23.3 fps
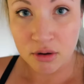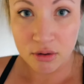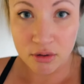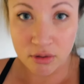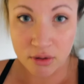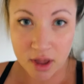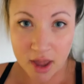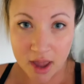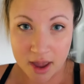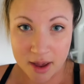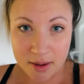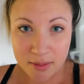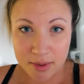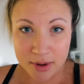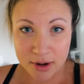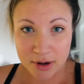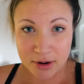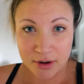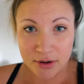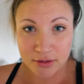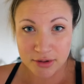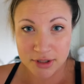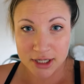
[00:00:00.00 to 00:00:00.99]
Okay, I
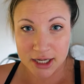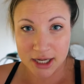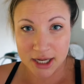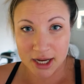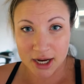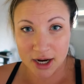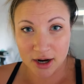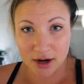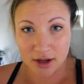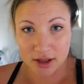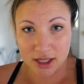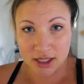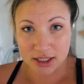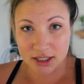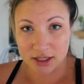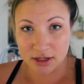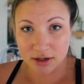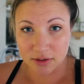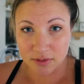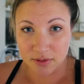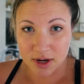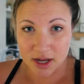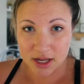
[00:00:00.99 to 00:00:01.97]
better go take care of these
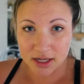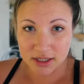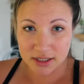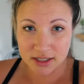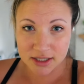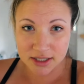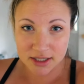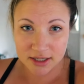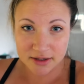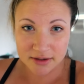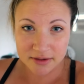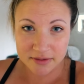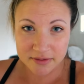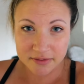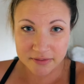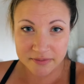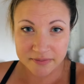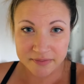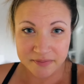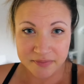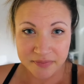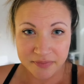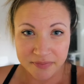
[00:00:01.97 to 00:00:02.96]
little ones.
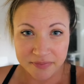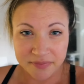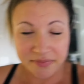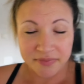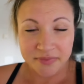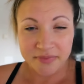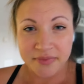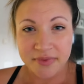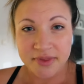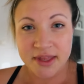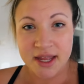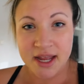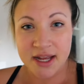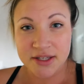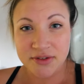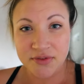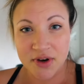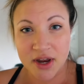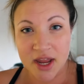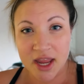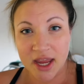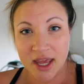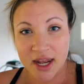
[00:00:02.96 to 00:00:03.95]
Thanks
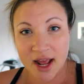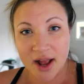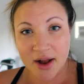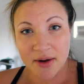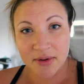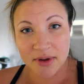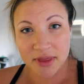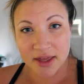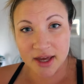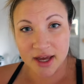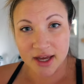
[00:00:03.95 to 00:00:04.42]
for hanging out with